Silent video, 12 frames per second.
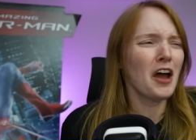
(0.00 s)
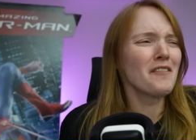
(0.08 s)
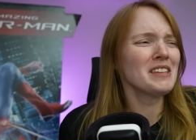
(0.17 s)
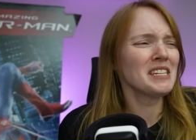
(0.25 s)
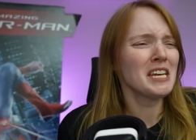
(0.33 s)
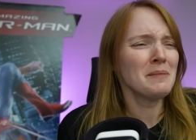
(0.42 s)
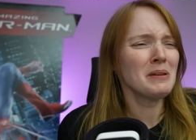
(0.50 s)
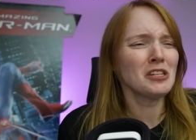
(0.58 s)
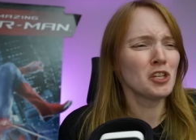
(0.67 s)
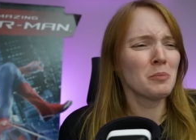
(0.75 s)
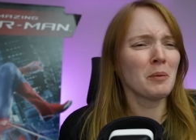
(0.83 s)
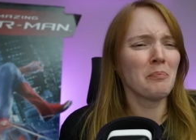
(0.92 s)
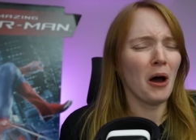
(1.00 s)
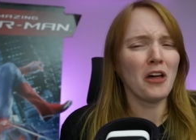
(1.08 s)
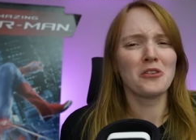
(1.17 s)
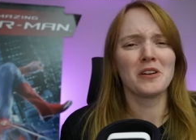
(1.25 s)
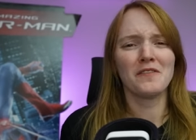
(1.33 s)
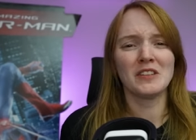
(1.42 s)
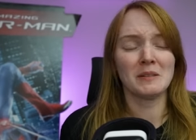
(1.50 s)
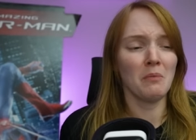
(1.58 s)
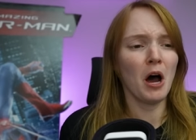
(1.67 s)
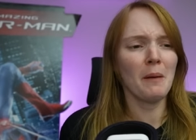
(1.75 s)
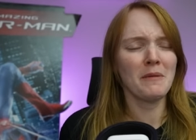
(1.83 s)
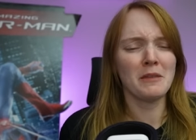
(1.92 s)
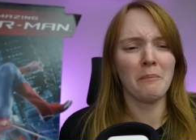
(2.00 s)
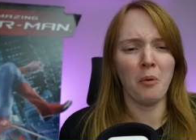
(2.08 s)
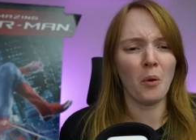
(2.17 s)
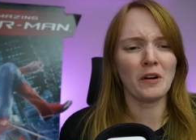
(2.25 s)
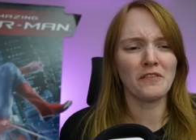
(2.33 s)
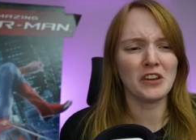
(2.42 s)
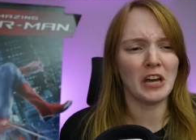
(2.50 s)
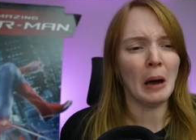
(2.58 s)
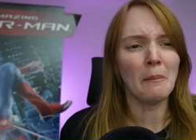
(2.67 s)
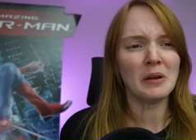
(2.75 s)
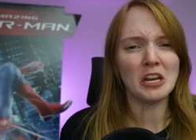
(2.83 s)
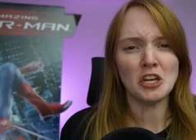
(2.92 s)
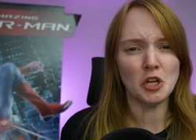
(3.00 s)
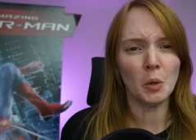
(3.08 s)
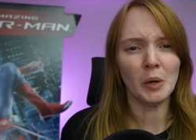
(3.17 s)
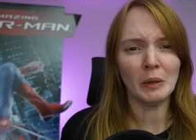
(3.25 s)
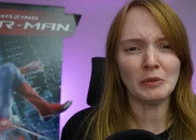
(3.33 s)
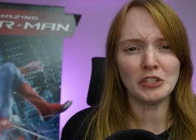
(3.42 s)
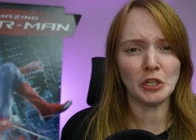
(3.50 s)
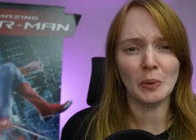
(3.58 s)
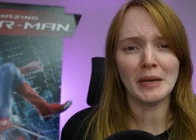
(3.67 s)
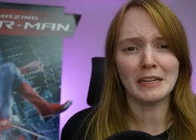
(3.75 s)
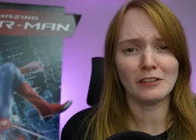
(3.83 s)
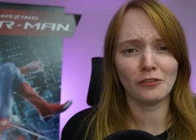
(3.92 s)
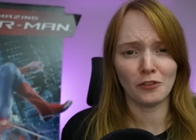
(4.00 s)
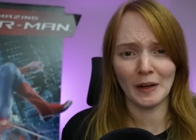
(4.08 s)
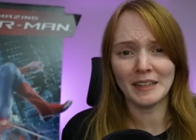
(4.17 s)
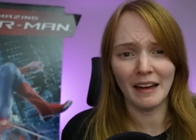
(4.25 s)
And obviously, he'd be super bothered if his mom and the board of the company knew what he was doing in his free